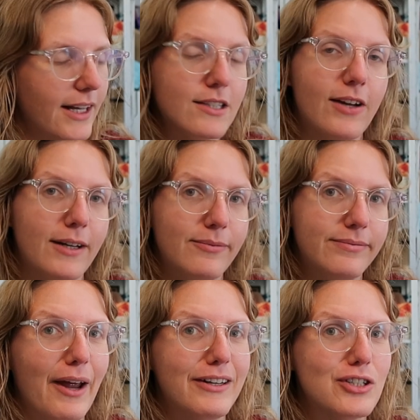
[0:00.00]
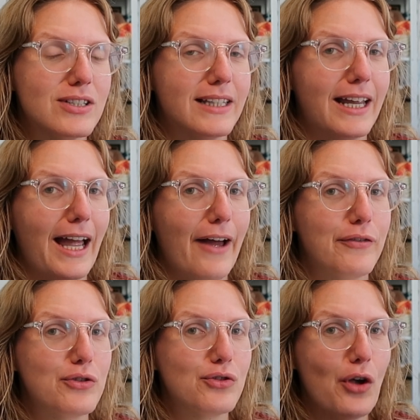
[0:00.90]
that's fine. I just like
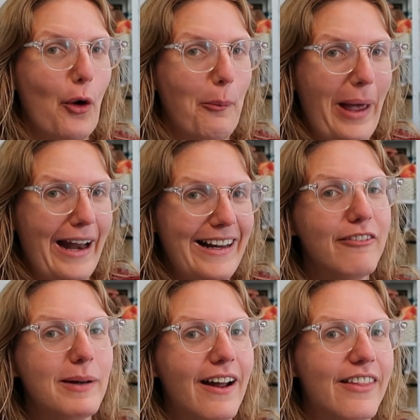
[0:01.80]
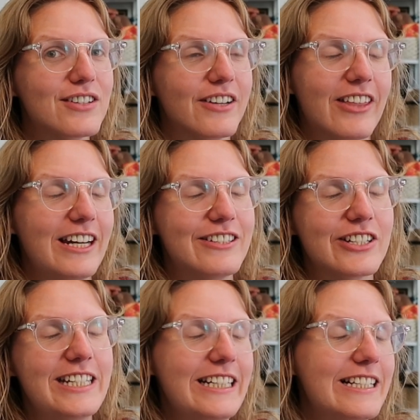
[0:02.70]
have so many of my other stuff that I
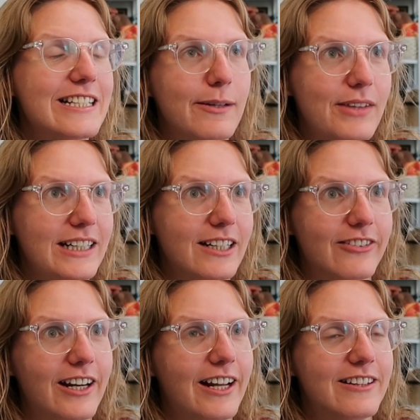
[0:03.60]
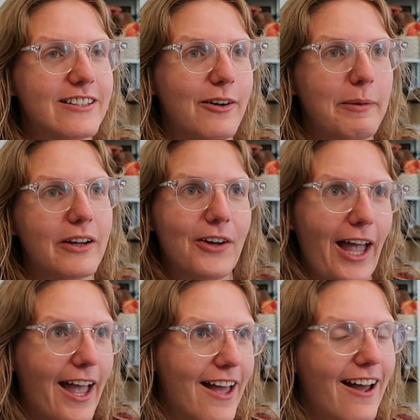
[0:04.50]
just needed something different, and so I'm like,
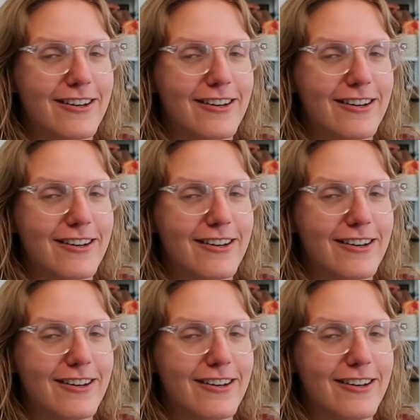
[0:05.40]
okay,